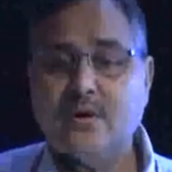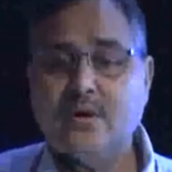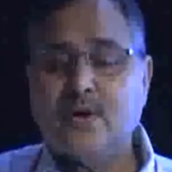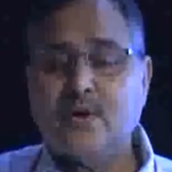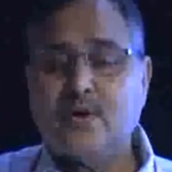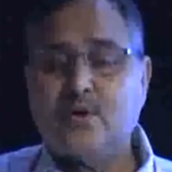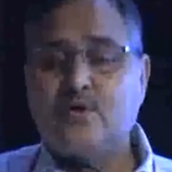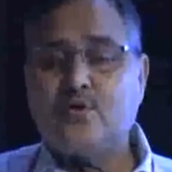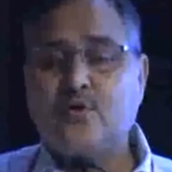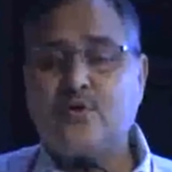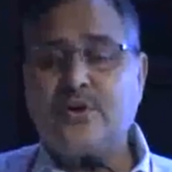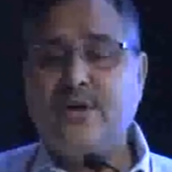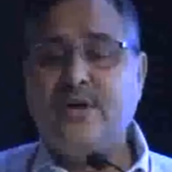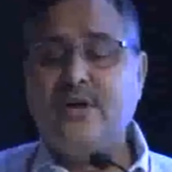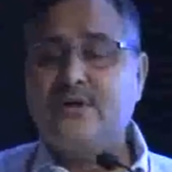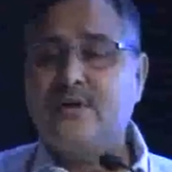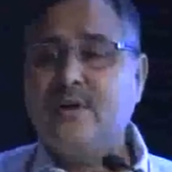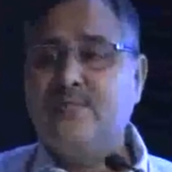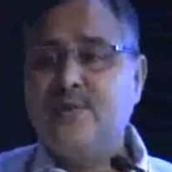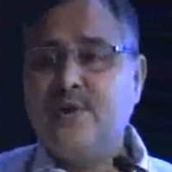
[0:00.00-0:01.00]
So key
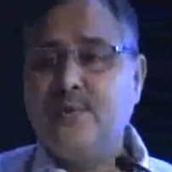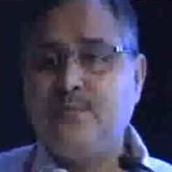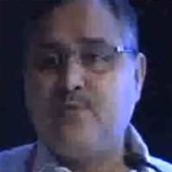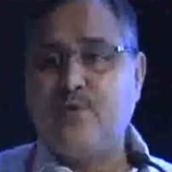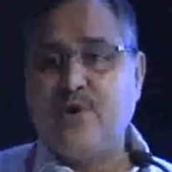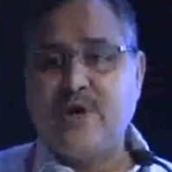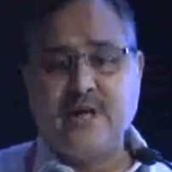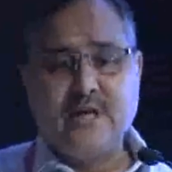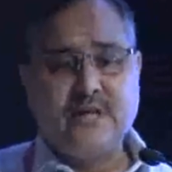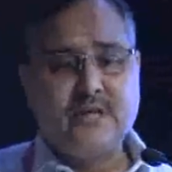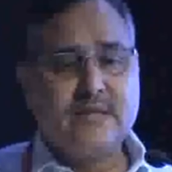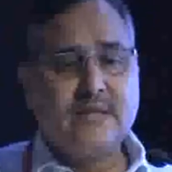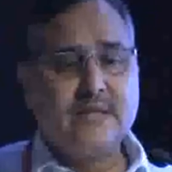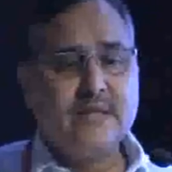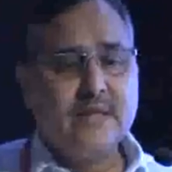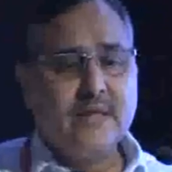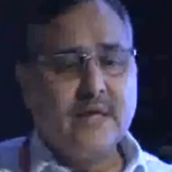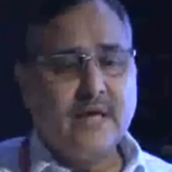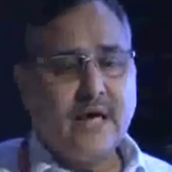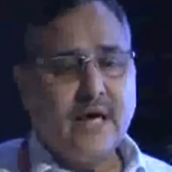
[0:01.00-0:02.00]
summary points
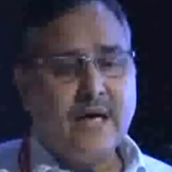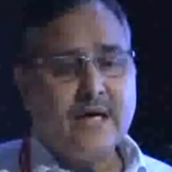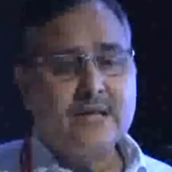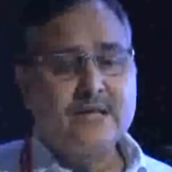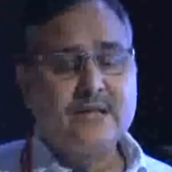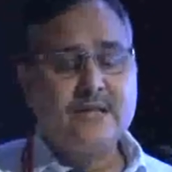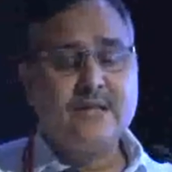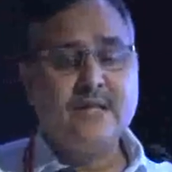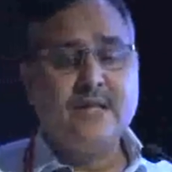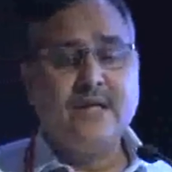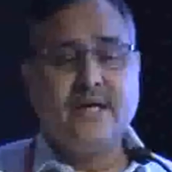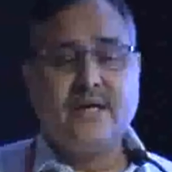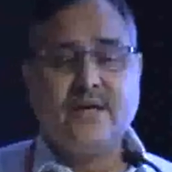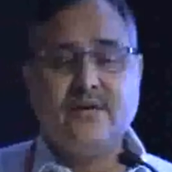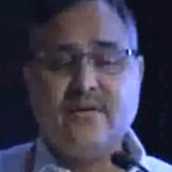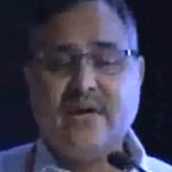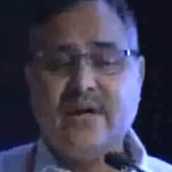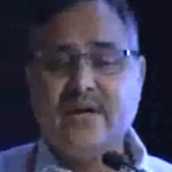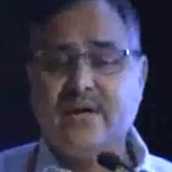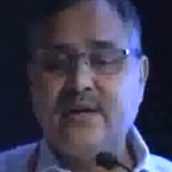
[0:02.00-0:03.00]
are: sedative
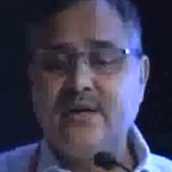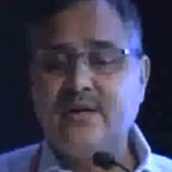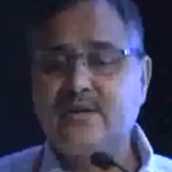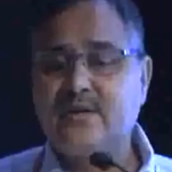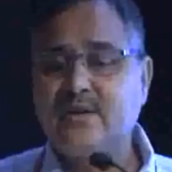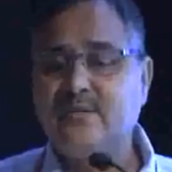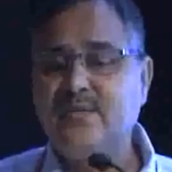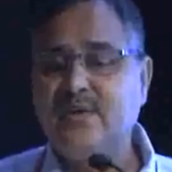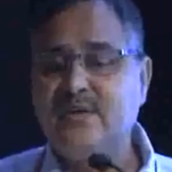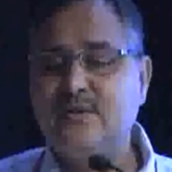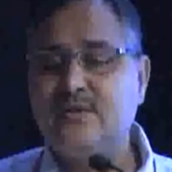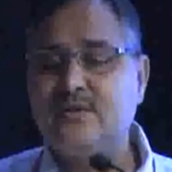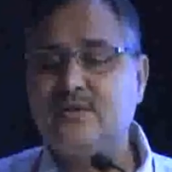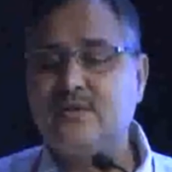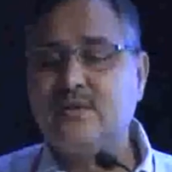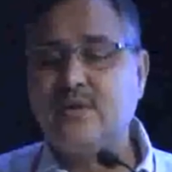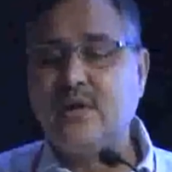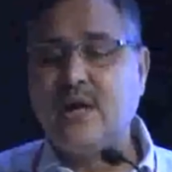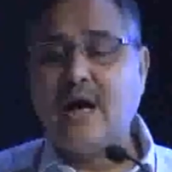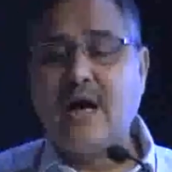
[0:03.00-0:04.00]
antihistamines
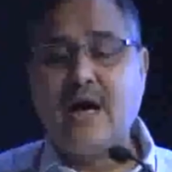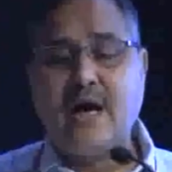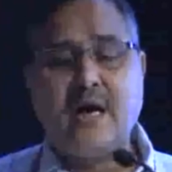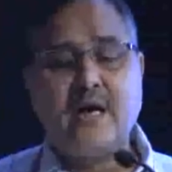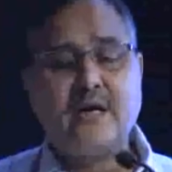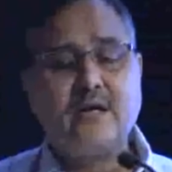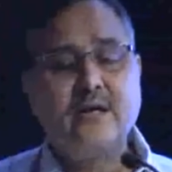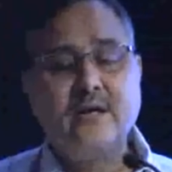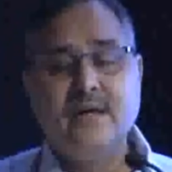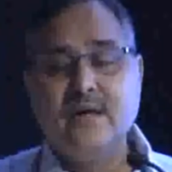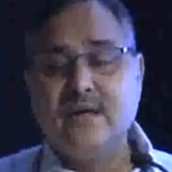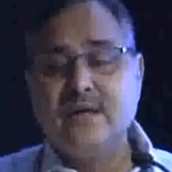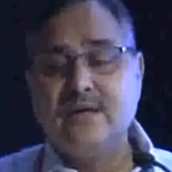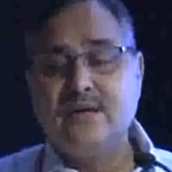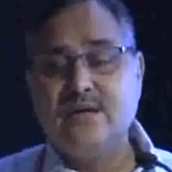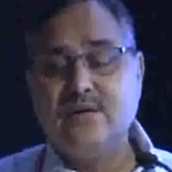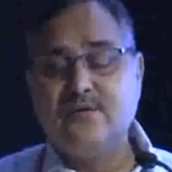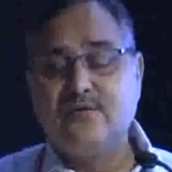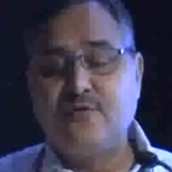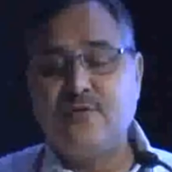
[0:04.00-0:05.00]
are the
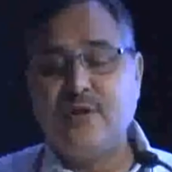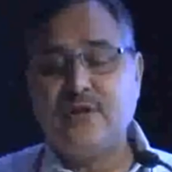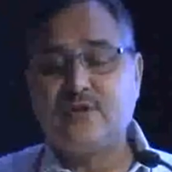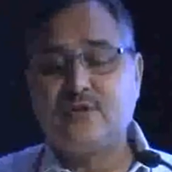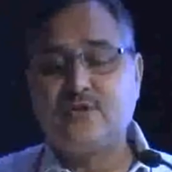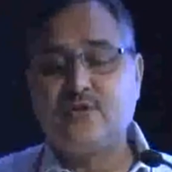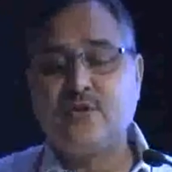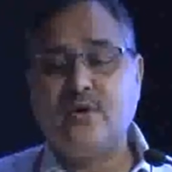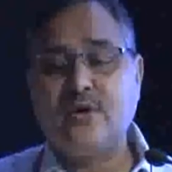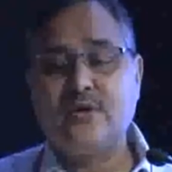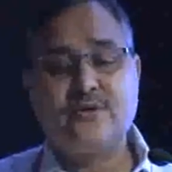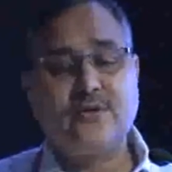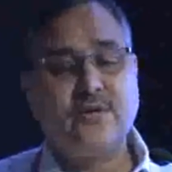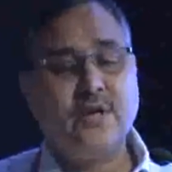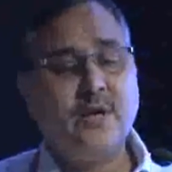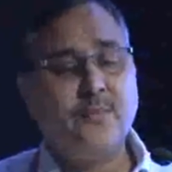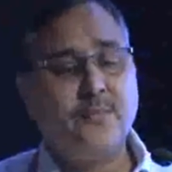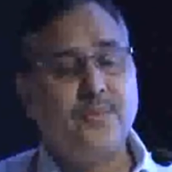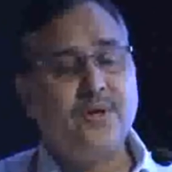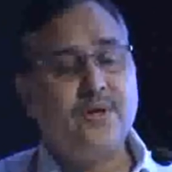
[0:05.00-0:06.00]
first choice
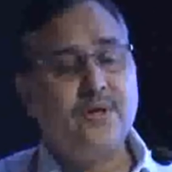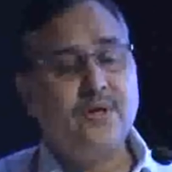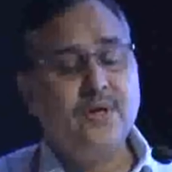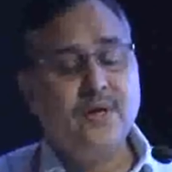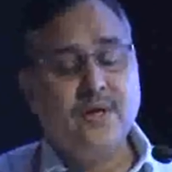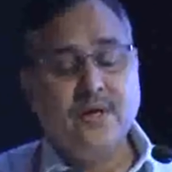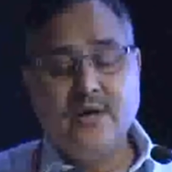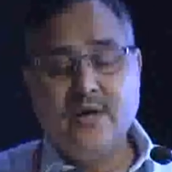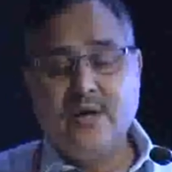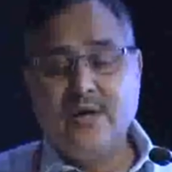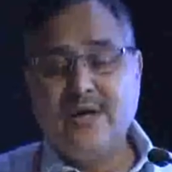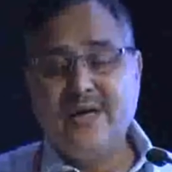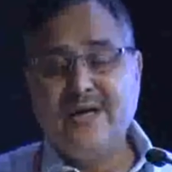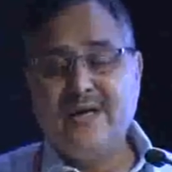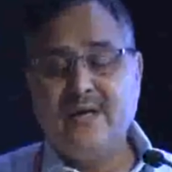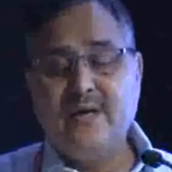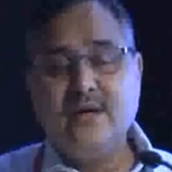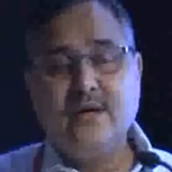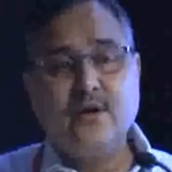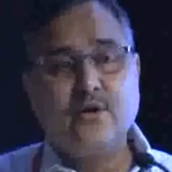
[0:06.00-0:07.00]
therapy in
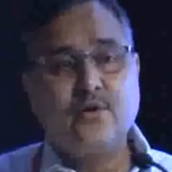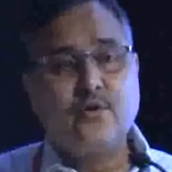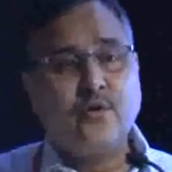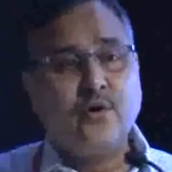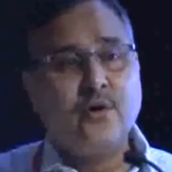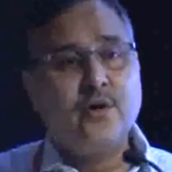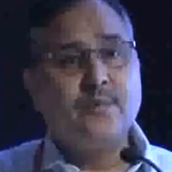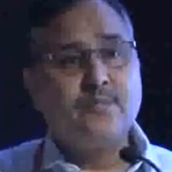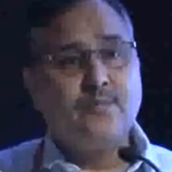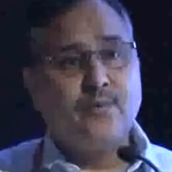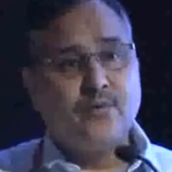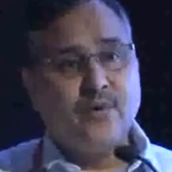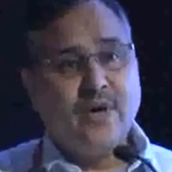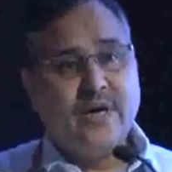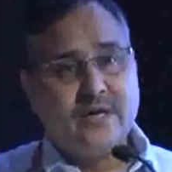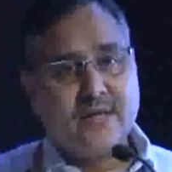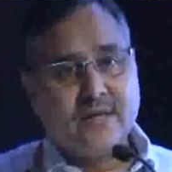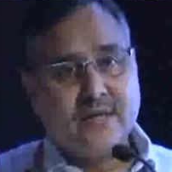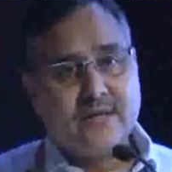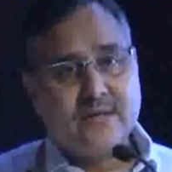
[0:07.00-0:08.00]
chronic
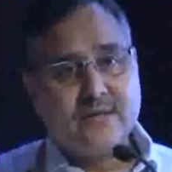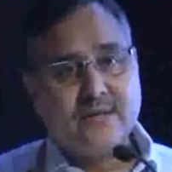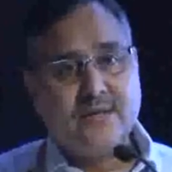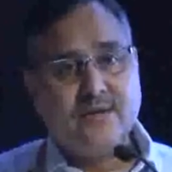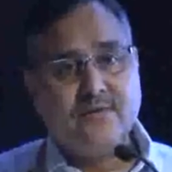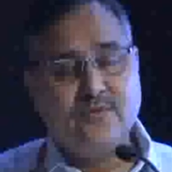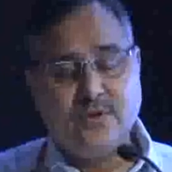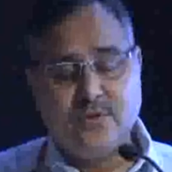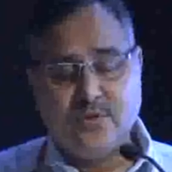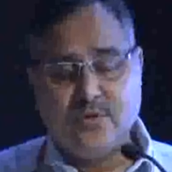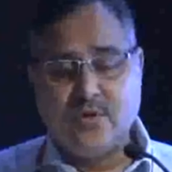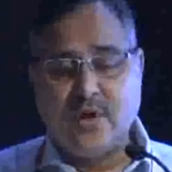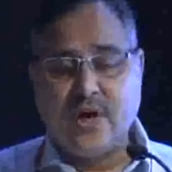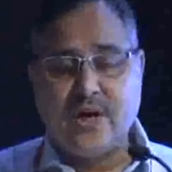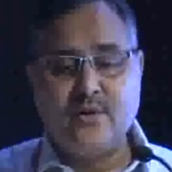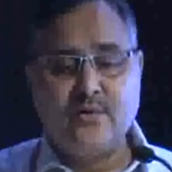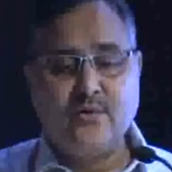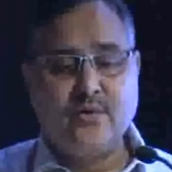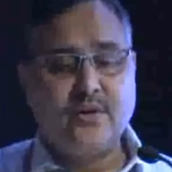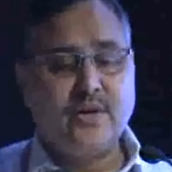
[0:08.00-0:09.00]
pruritus, even though I
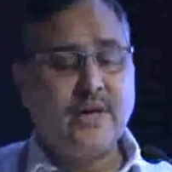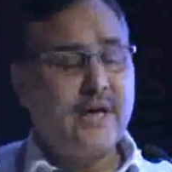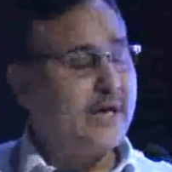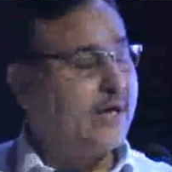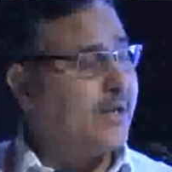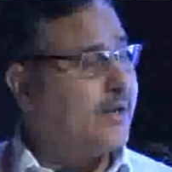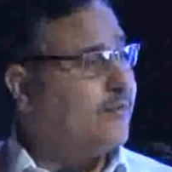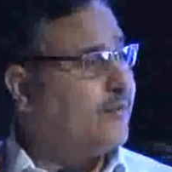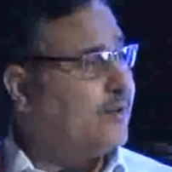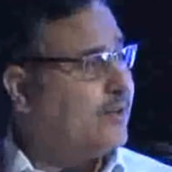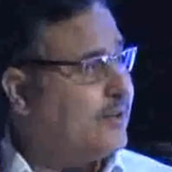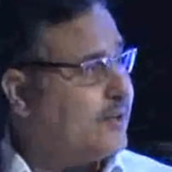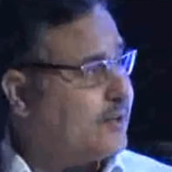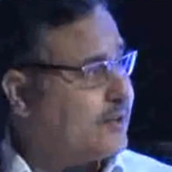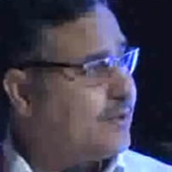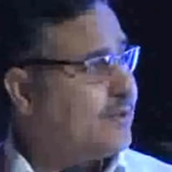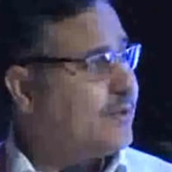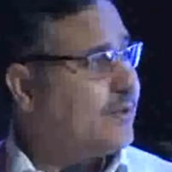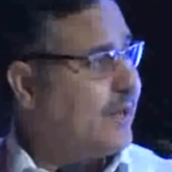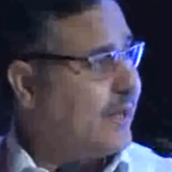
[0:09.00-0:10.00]
don't agree with this
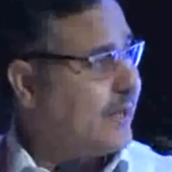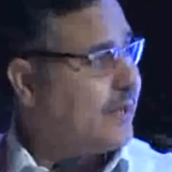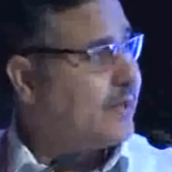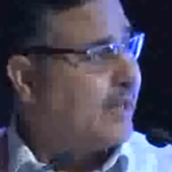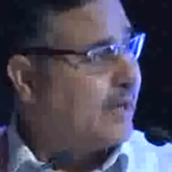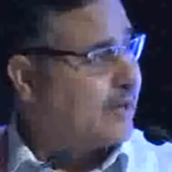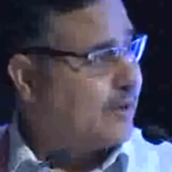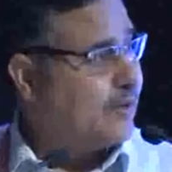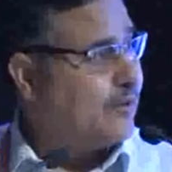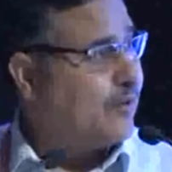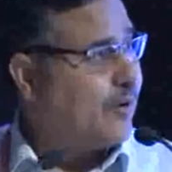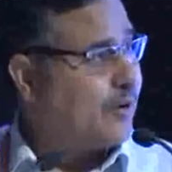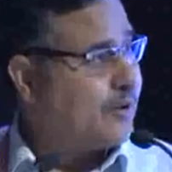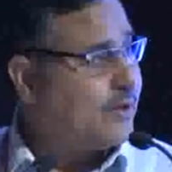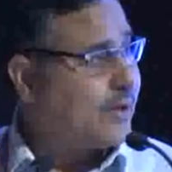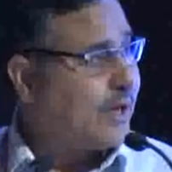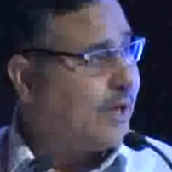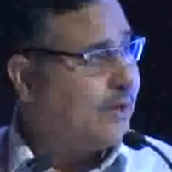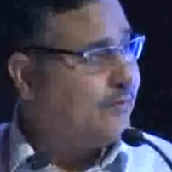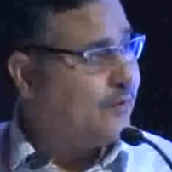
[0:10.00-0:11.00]
thing that all the
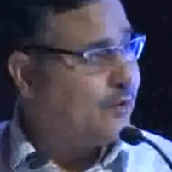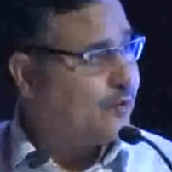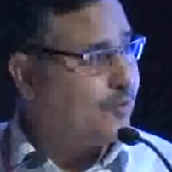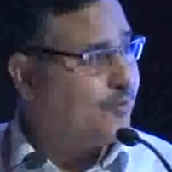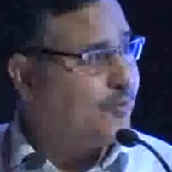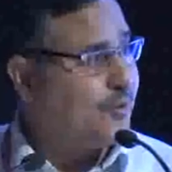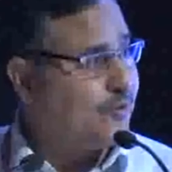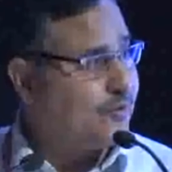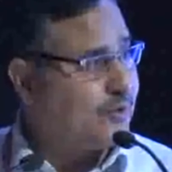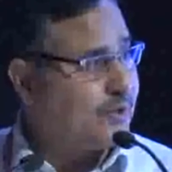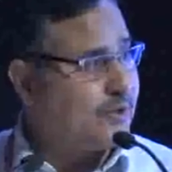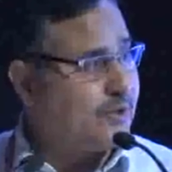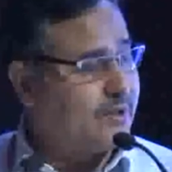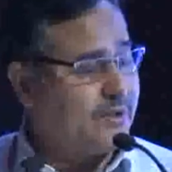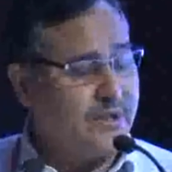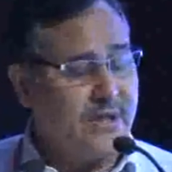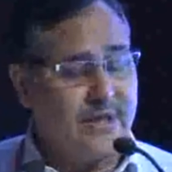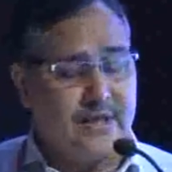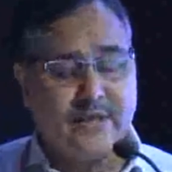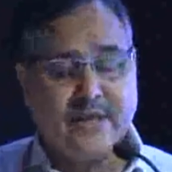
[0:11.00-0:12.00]
time we should be using the
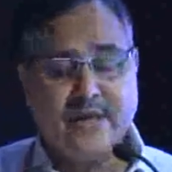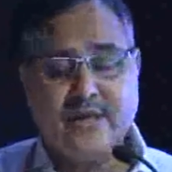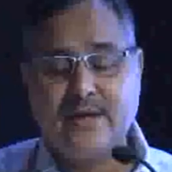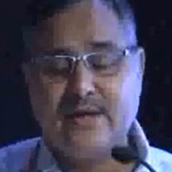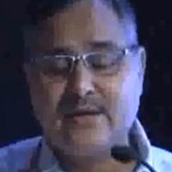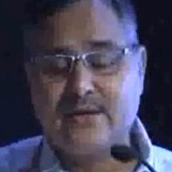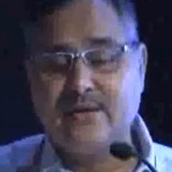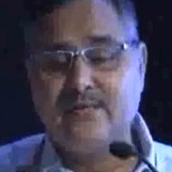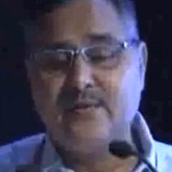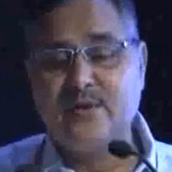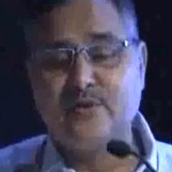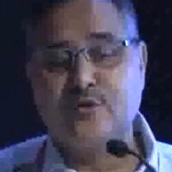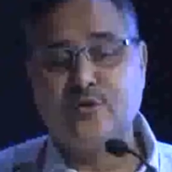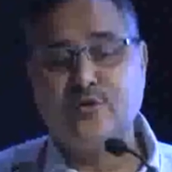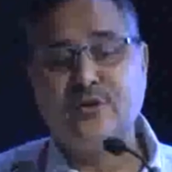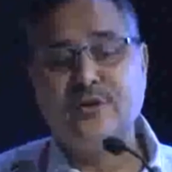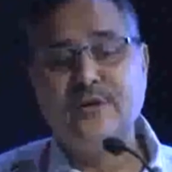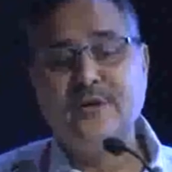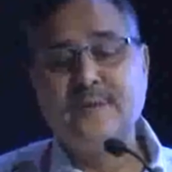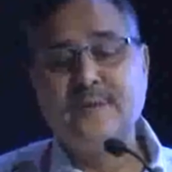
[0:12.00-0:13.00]
sedating antihistamines only.